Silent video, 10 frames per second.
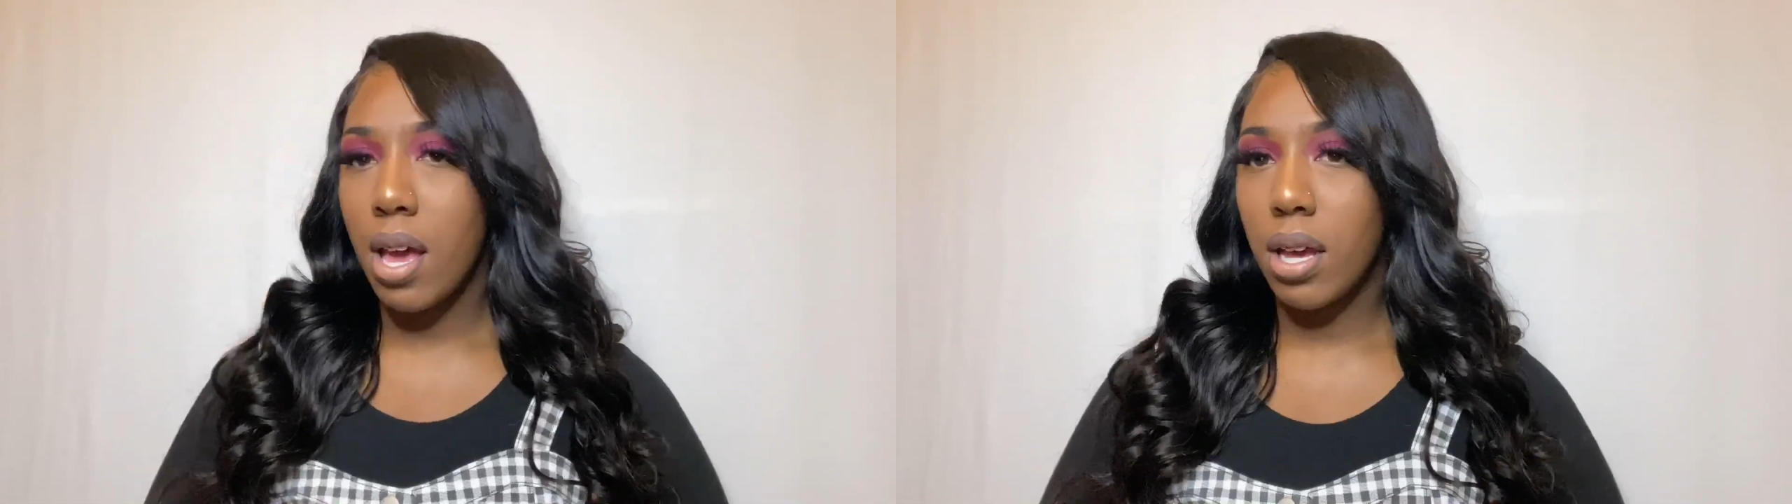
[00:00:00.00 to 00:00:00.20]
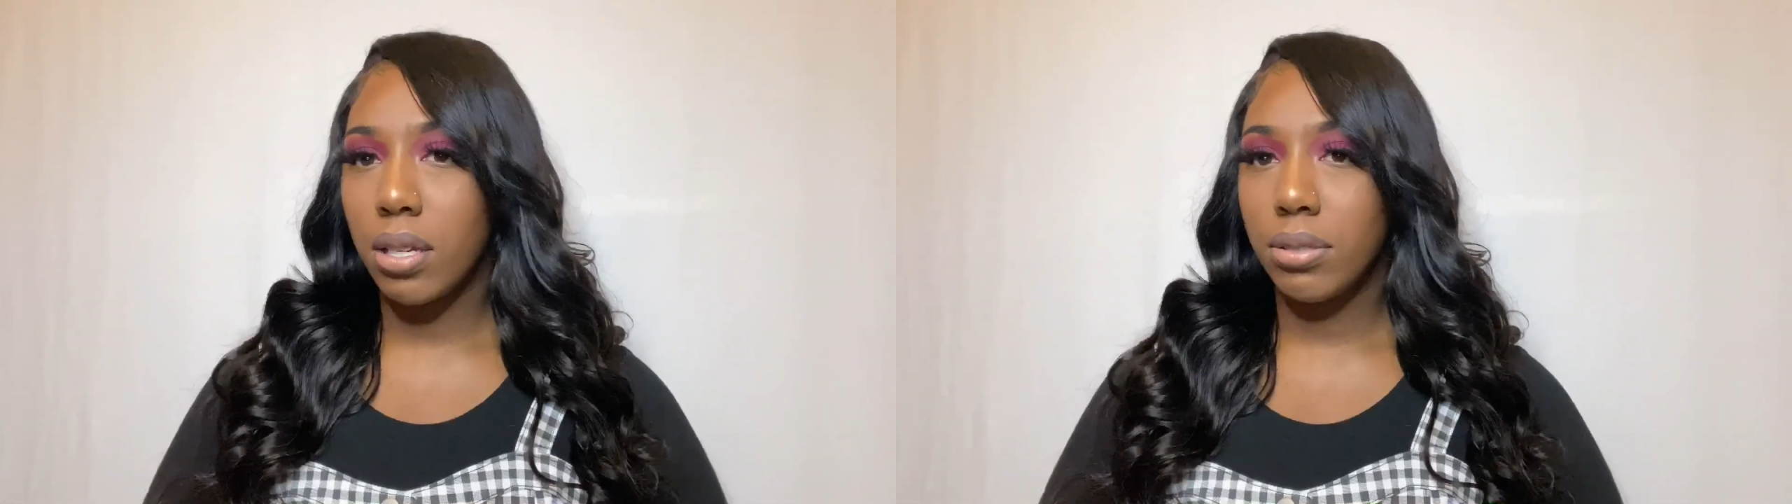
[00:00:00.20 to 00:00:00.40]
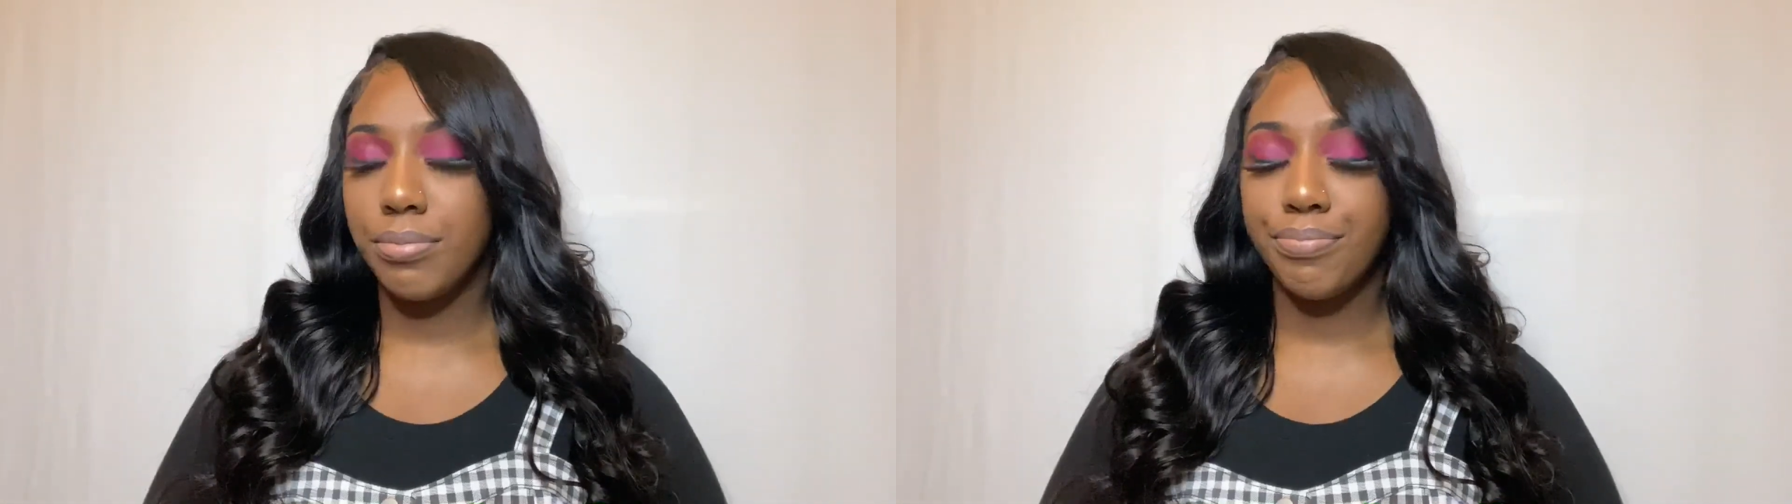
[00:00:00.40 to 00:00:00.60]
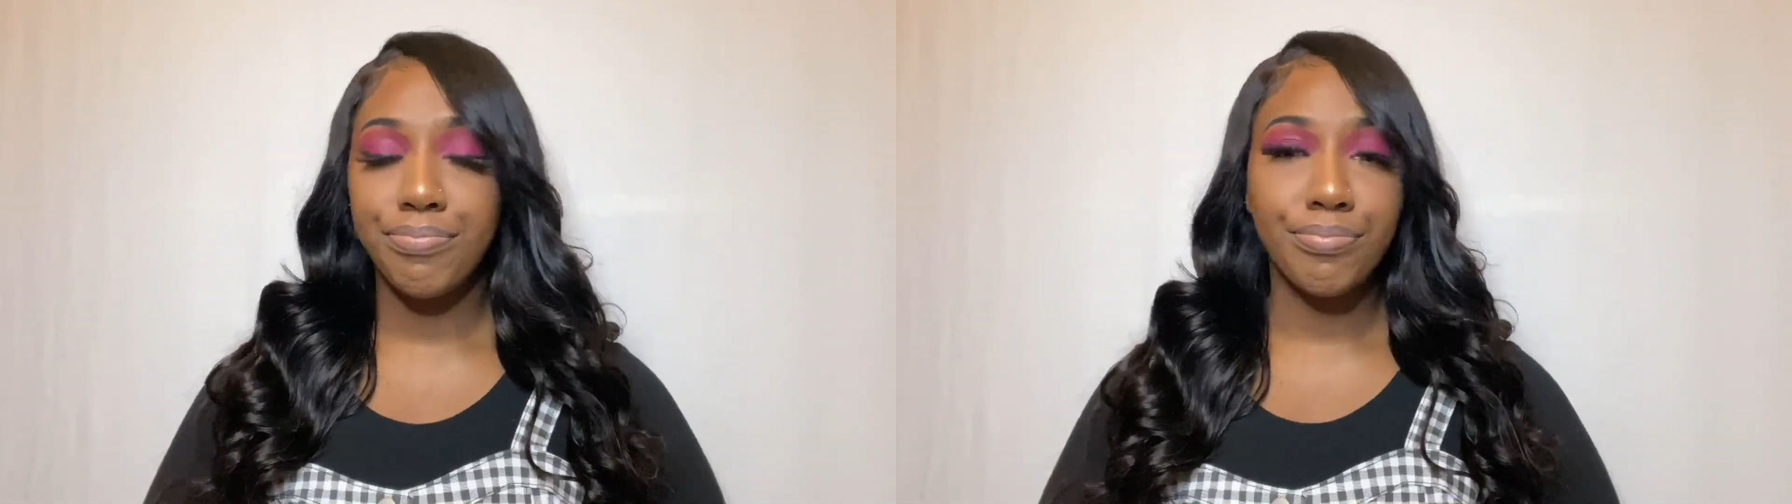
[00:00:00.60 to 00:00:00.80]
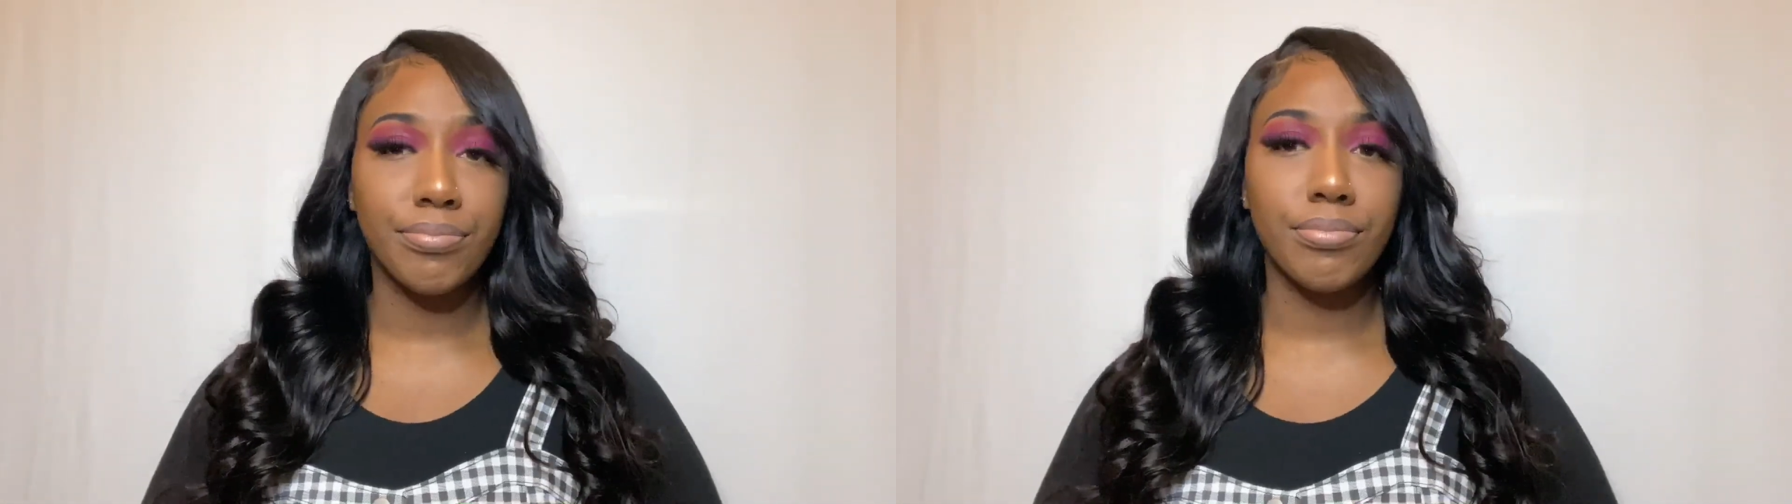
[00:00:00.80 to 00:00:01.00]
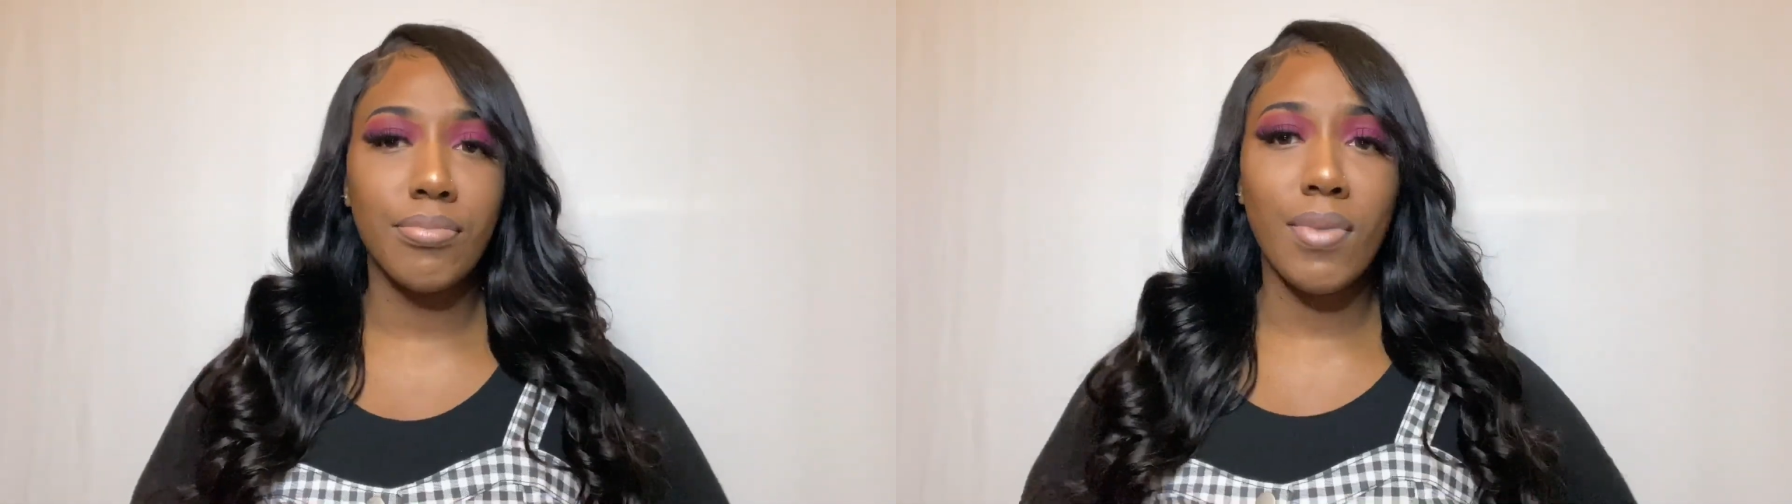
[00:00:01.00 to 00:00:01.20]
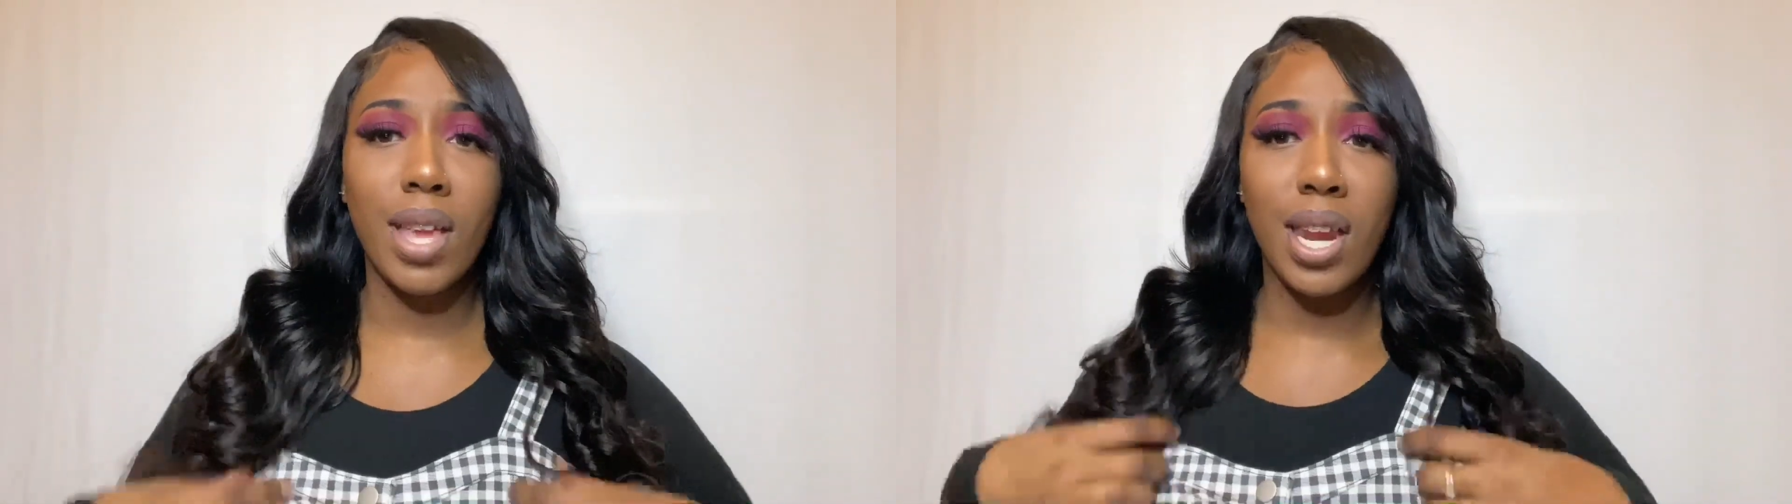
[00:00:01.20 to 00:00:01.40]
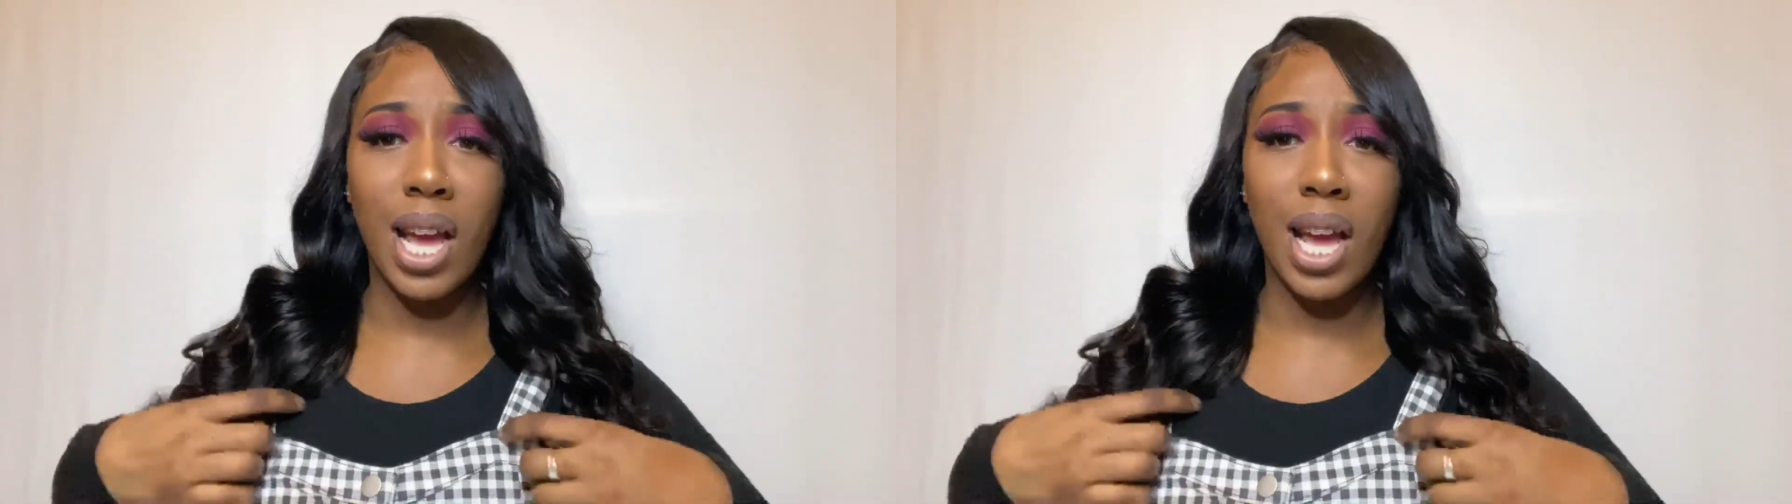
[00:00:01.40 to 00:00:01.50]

And